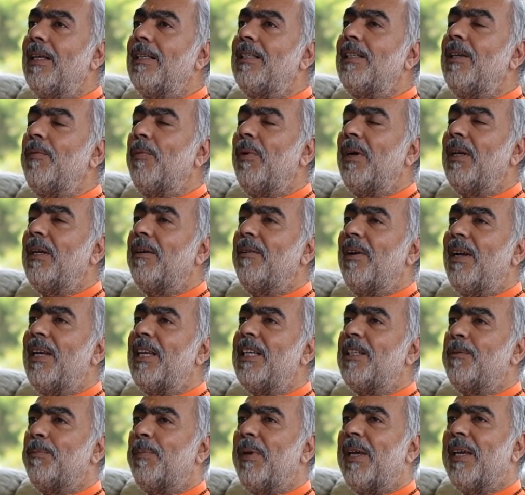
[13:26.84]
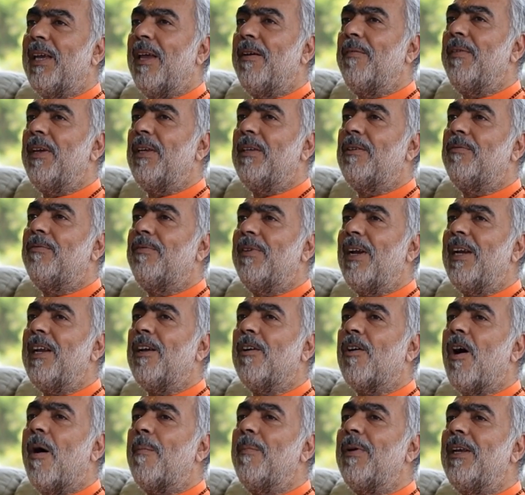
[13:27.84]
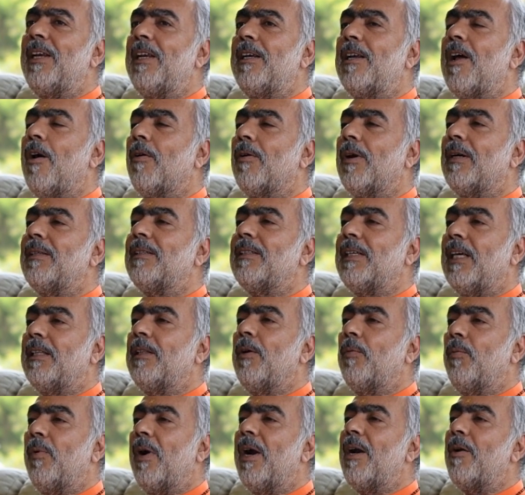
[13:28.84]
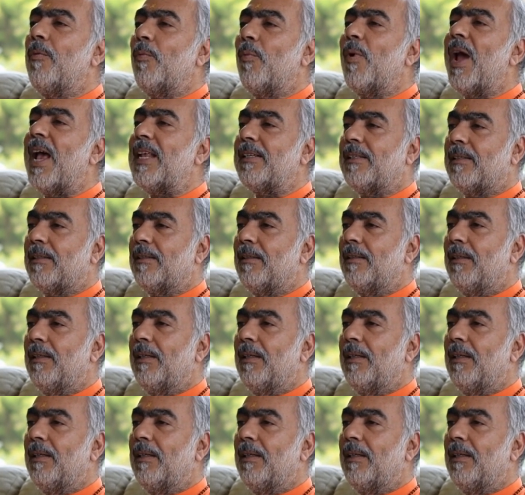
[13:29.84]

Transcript: See, really speaking, we very commonly now say the word West,